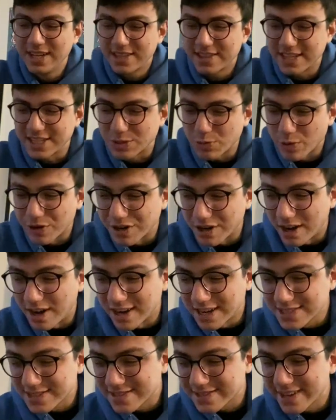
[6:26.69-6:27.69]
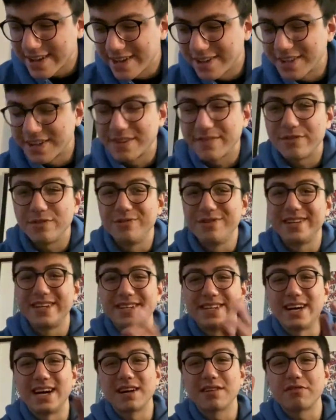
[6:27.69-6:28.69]
these were on sale, and if you did
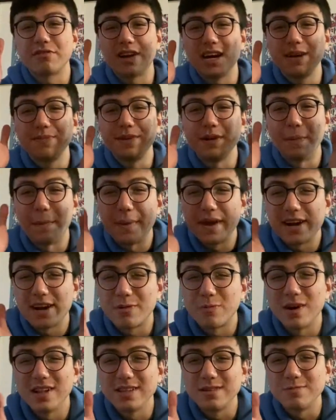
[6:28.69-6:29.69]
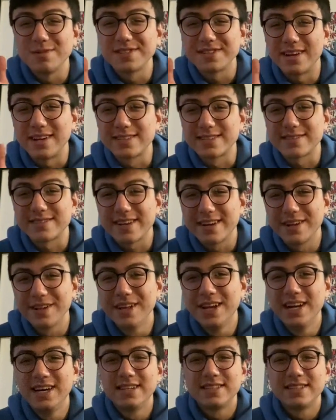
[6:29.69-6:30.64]
not grab your pair while it was on sale,